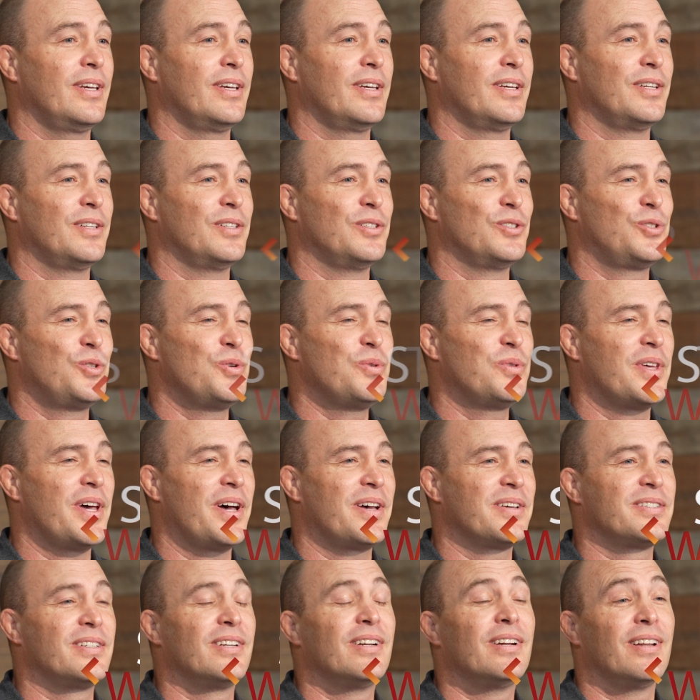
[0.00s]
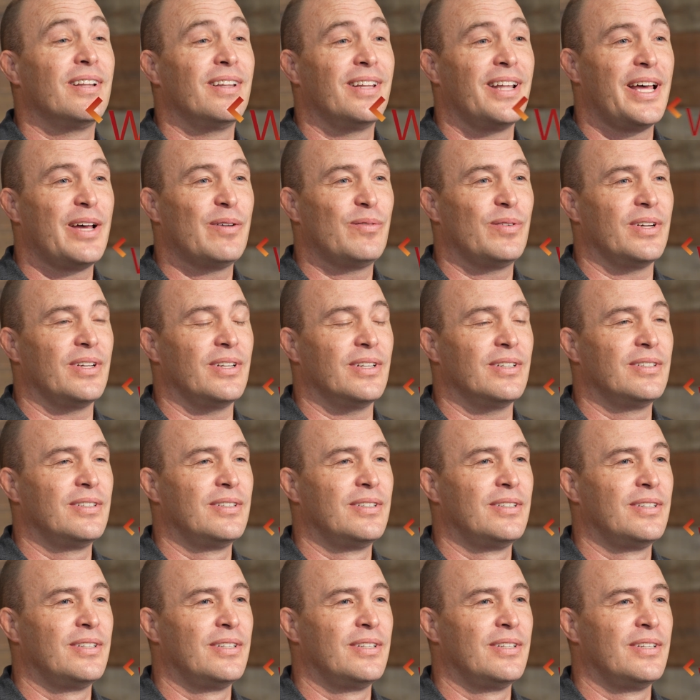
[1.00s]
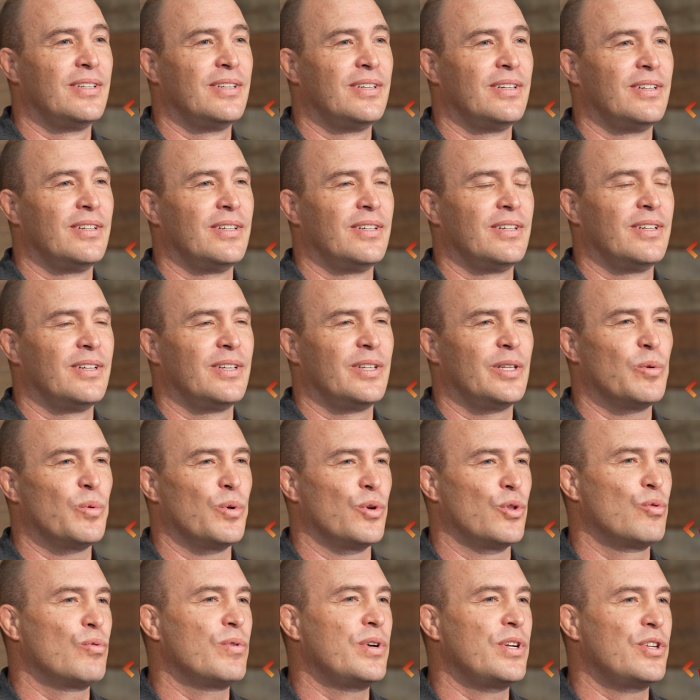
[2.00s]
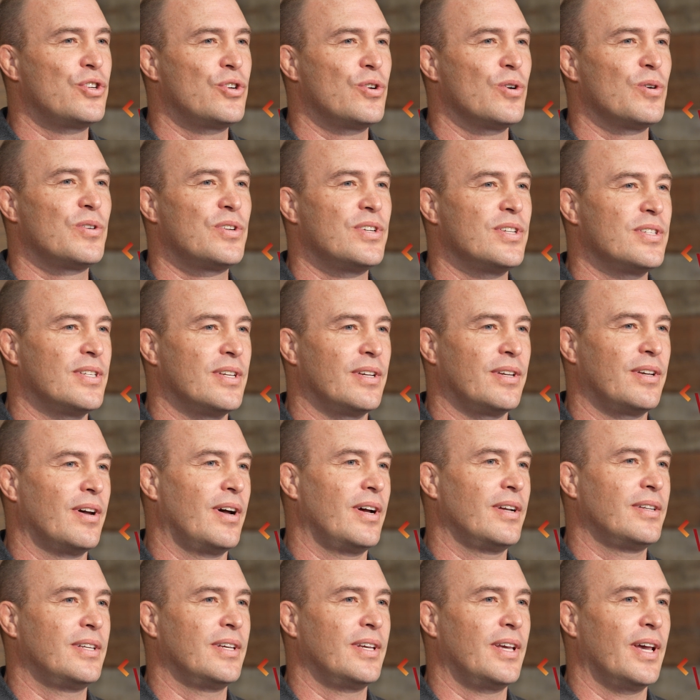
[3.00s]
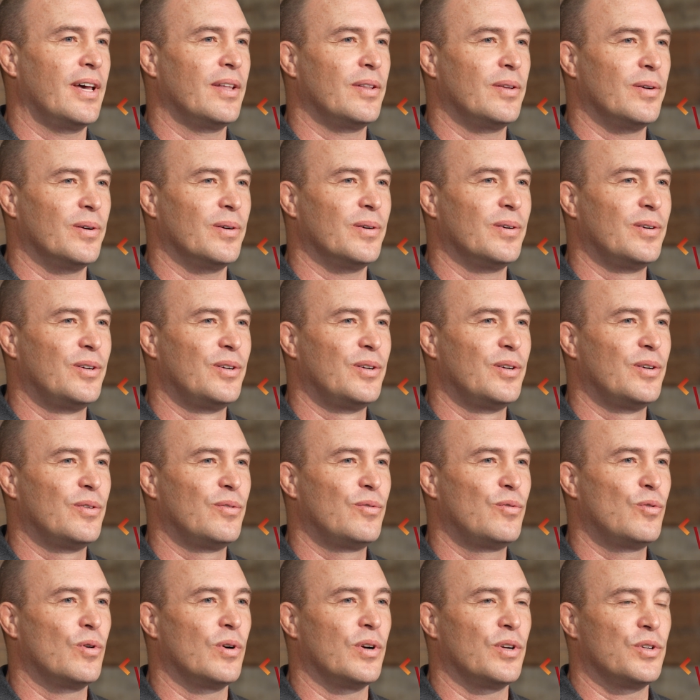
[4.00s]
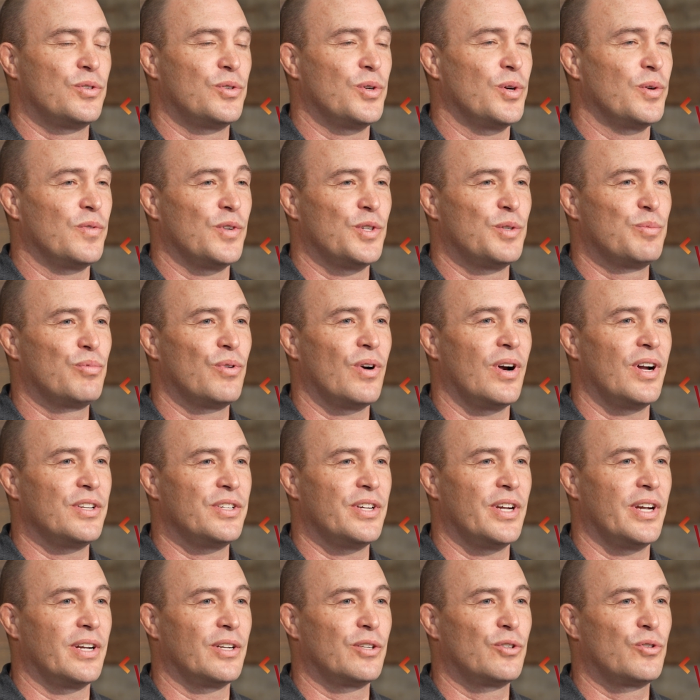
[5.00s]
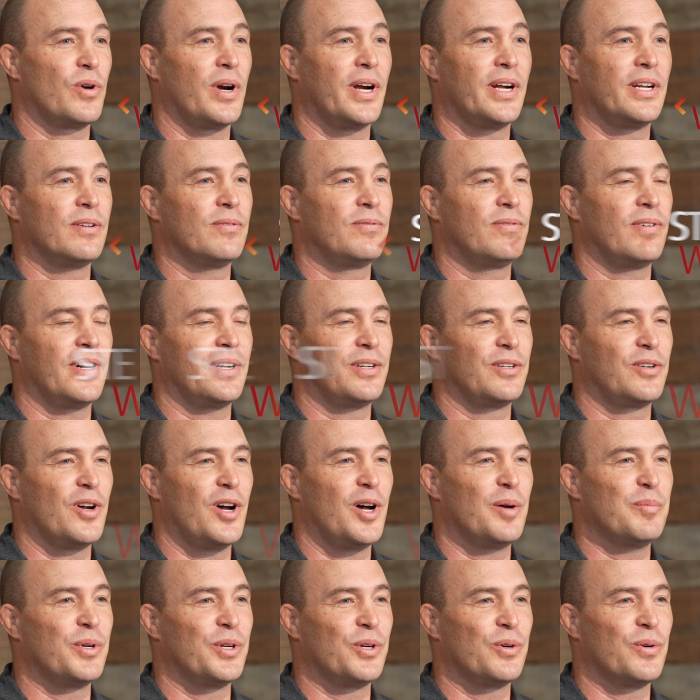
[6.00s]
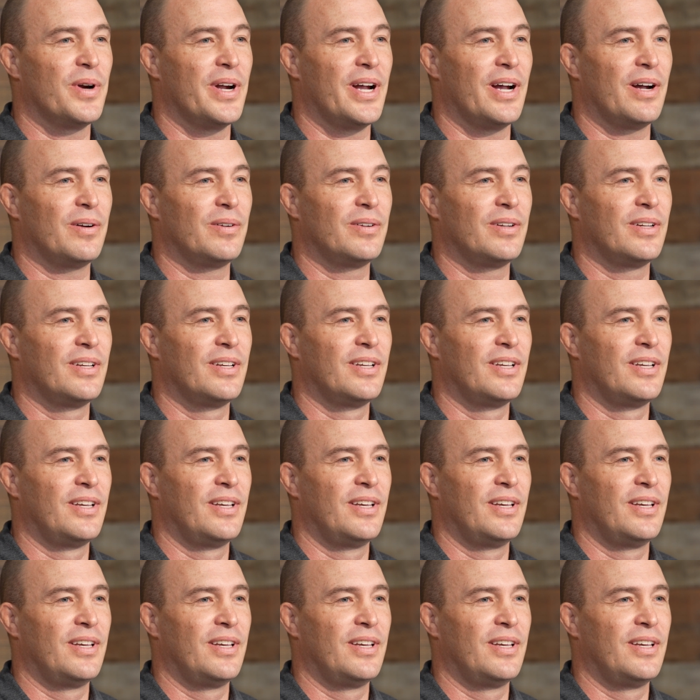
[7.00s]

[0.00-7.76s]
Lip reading: In 2011, there were three churches that got together for a service project, trying to find common ground.